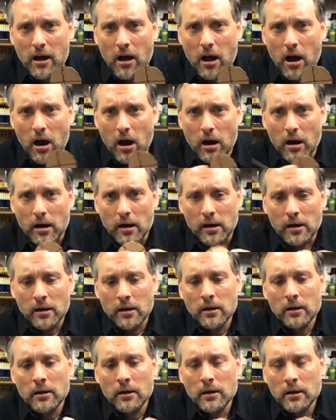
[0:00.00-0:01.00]
our
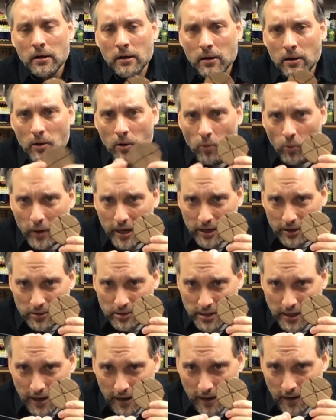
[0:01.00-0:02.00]
wheels
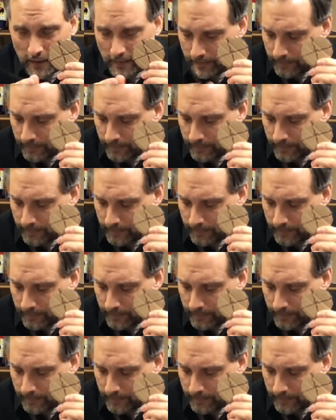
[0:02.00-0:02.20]
here.